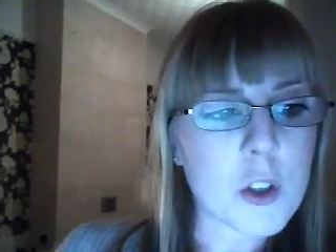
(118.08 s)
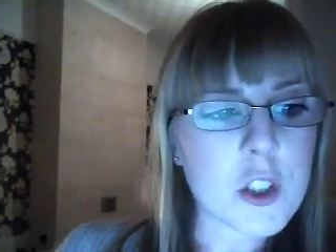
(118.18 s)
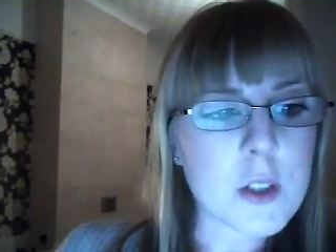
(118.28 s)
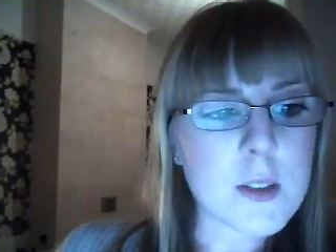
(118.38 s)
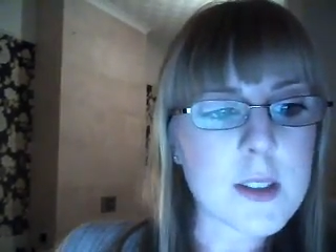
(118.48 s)

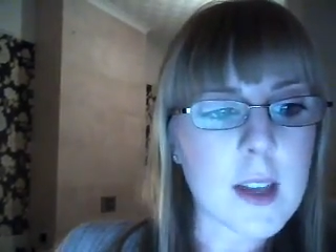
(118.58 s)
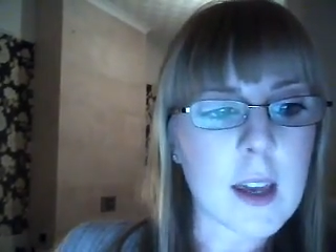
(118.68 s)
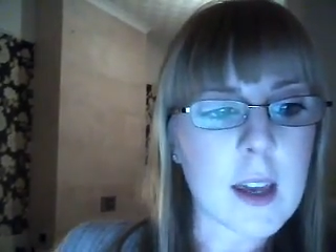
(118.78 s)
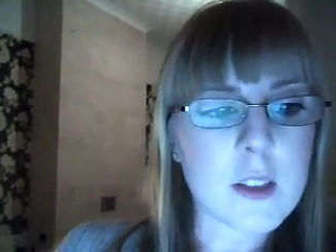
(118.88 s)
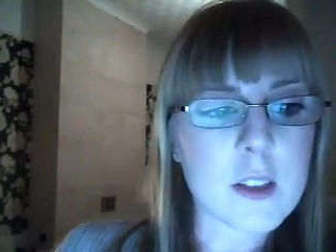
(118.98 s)
What do you
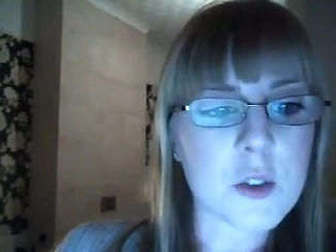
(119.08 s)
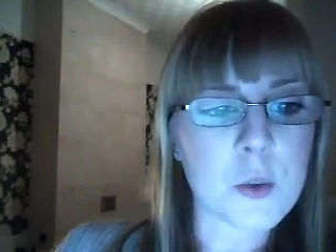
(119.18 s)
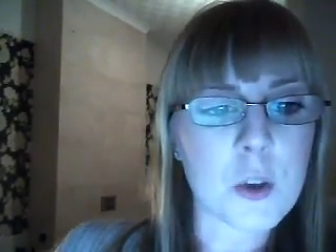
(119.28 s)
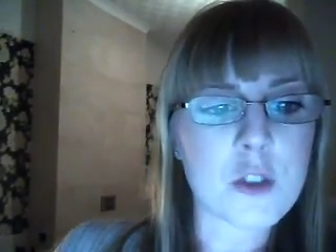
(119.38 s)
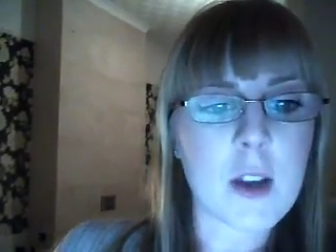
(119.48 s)
say
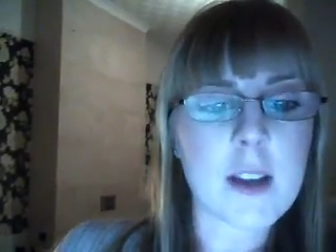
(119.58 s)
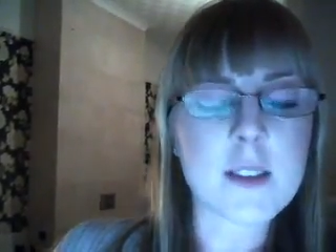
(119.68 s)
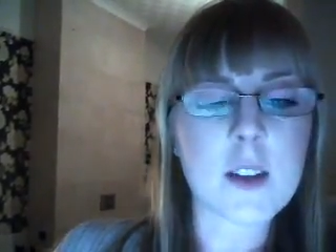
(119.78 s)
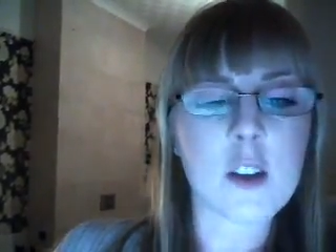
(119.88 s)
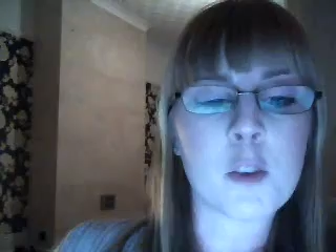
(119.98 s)
to
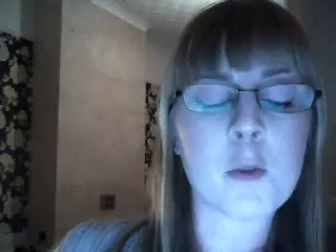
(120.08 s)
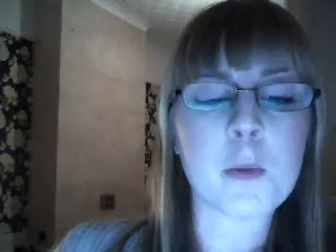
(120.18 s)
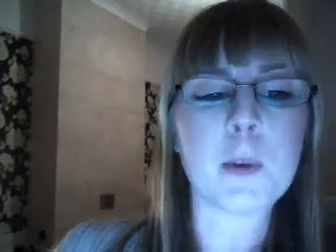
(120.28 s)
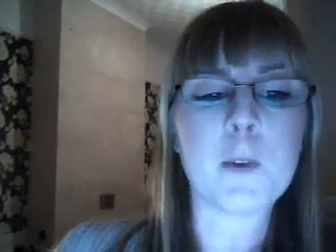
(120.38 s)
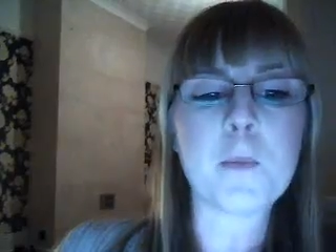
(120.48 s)
address a group
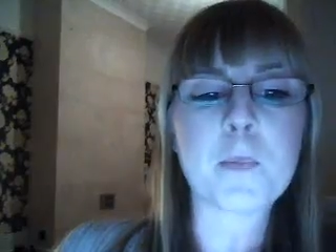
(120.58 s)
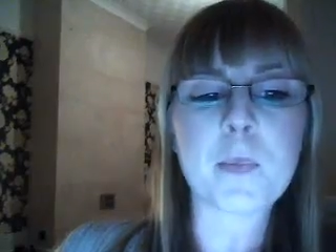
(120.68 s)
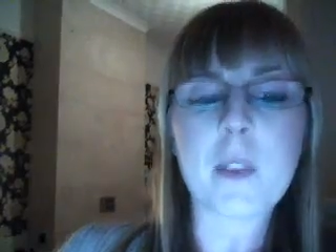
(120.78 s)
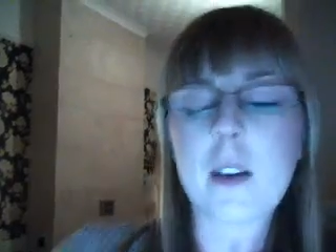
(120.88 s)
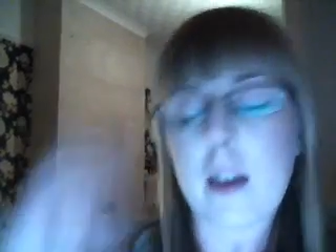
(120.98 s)
of people?
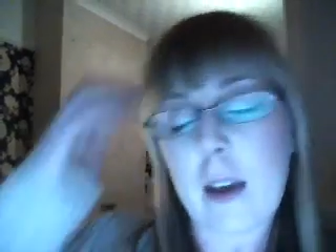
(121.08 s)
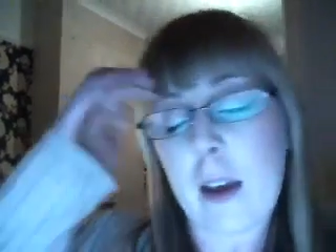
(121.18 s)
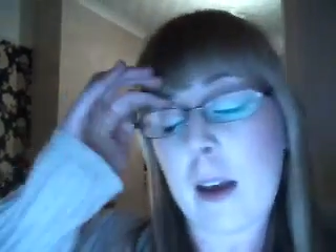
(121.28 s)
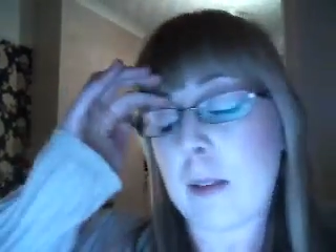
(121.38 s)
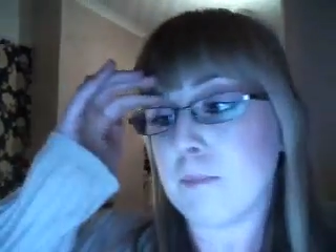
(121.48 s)

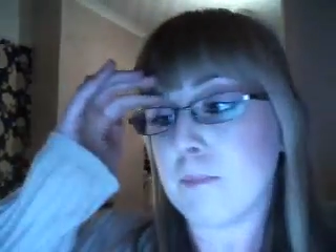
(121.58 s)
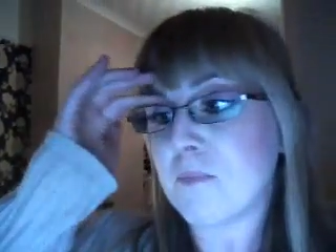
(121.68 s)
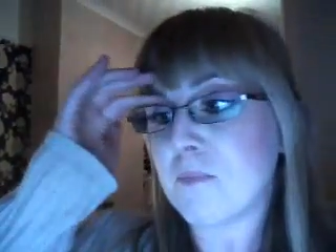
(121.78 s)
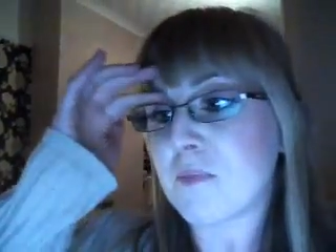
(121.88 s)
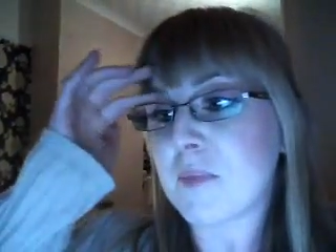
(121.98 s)

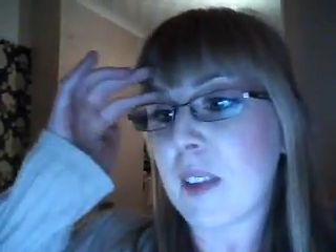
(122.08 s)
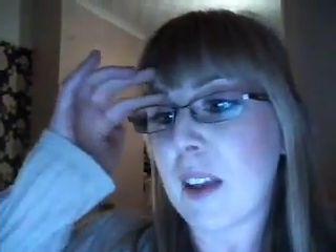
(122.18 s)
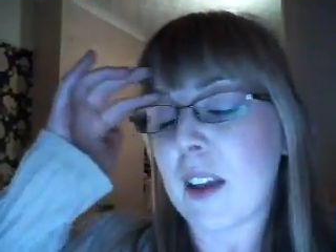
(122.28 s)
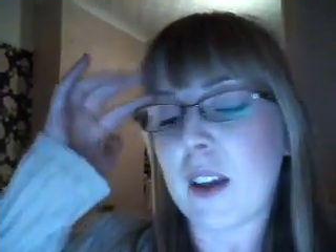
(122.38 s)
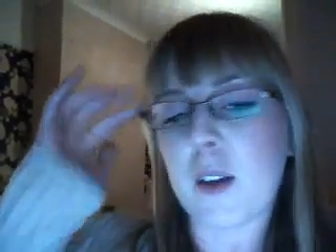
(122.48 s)
Well,
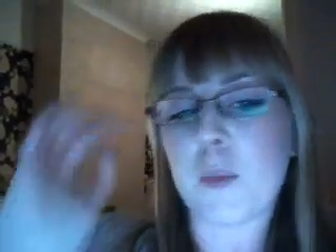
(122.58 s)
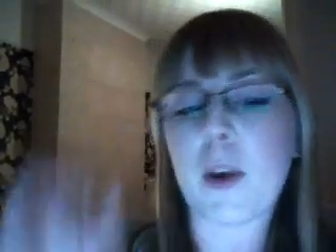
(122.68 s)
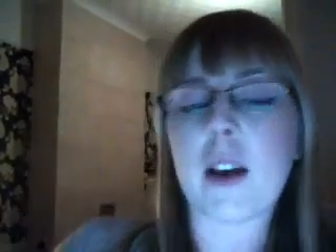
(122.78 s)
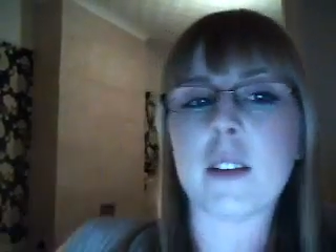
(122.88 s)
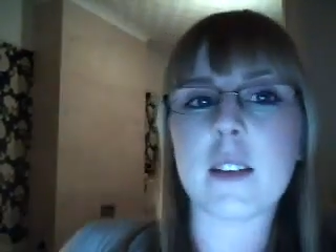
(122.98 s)

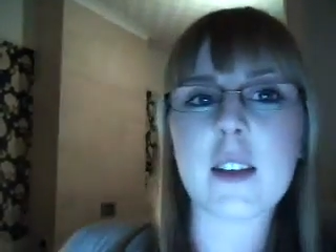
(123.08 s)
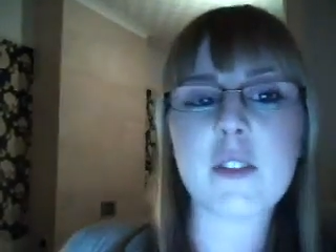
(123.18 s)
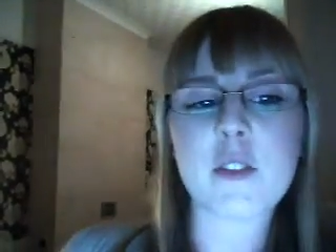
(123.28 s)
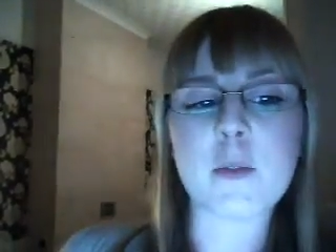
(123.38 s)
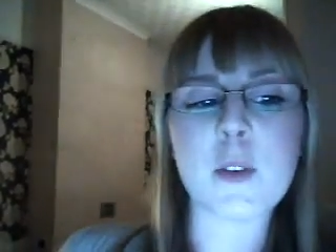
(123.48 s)

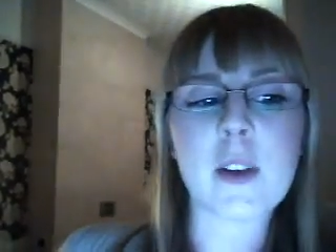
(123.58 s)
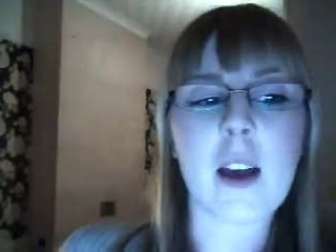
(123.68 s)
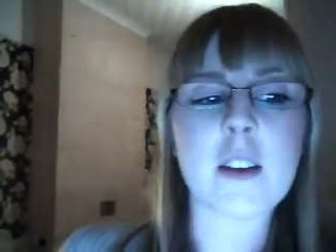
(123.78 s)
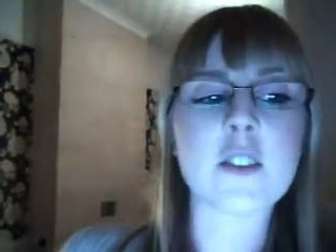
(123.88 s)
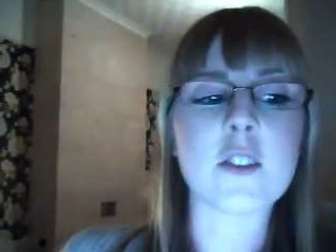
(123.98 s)
if you're from
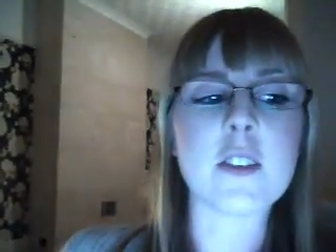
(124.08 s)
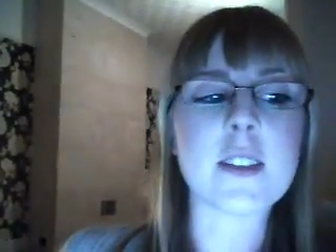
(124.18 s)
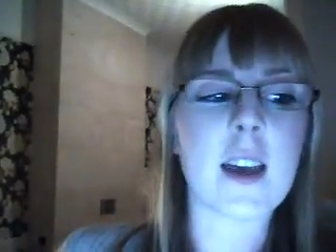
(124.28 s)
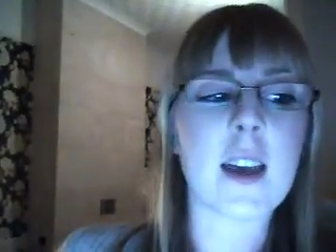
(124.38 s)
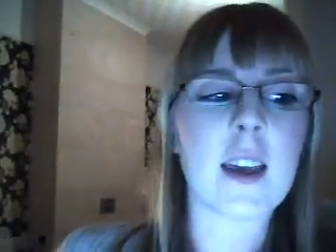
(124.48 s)
Newcastle, you would